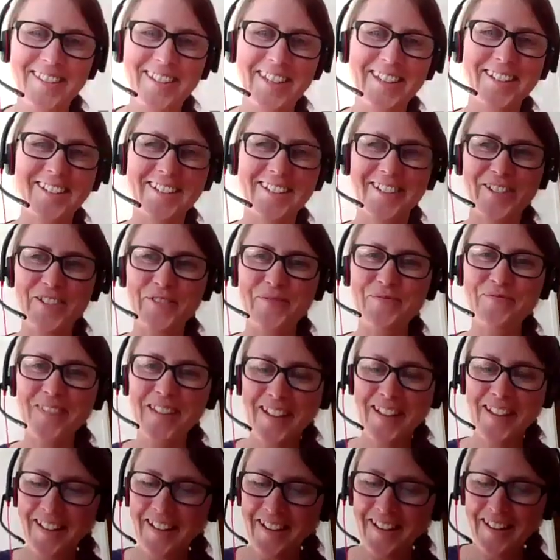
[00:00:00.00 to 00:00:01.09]
Thank you.
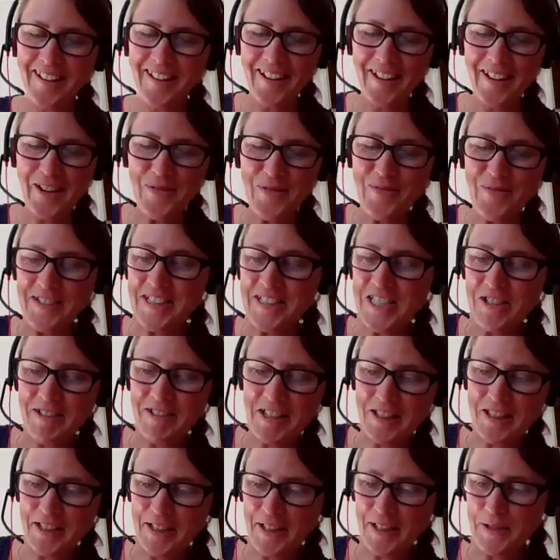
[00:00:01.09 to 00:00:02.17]
And is there
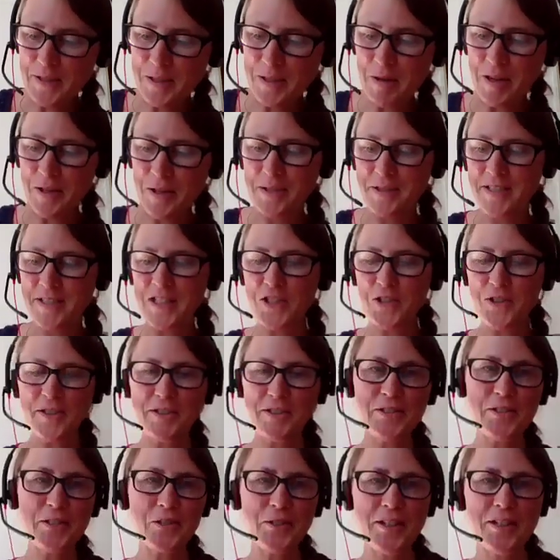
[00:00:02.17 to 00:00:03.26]
anything else about sensory
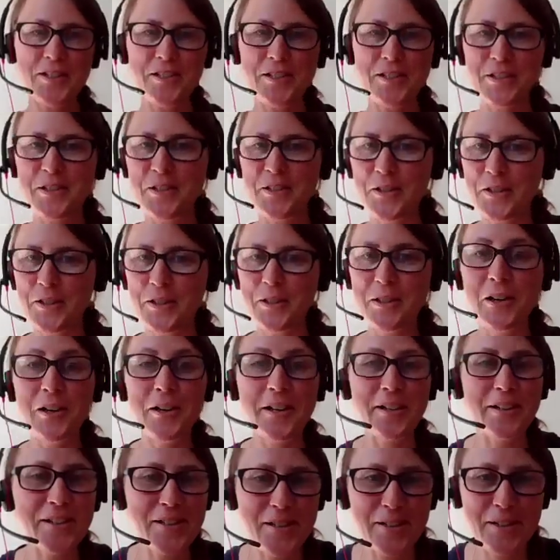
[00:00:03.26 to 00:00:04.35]
integration that you'd
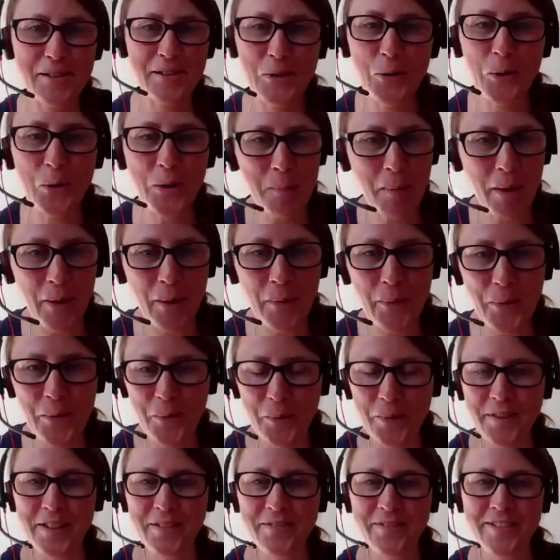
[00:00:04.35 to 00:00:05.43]
like to talk about that
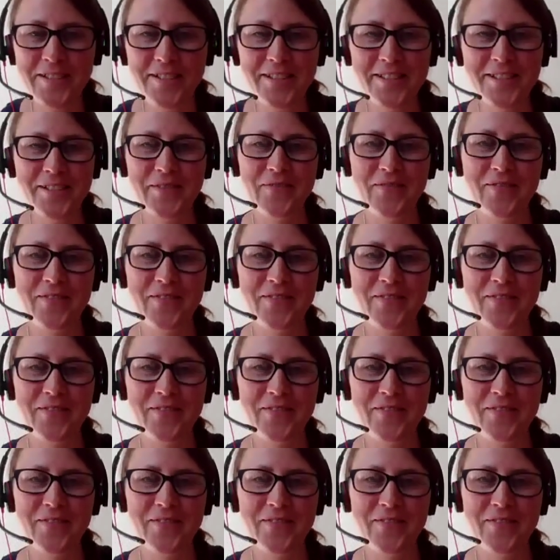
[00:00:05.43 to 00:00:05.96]
we haven't?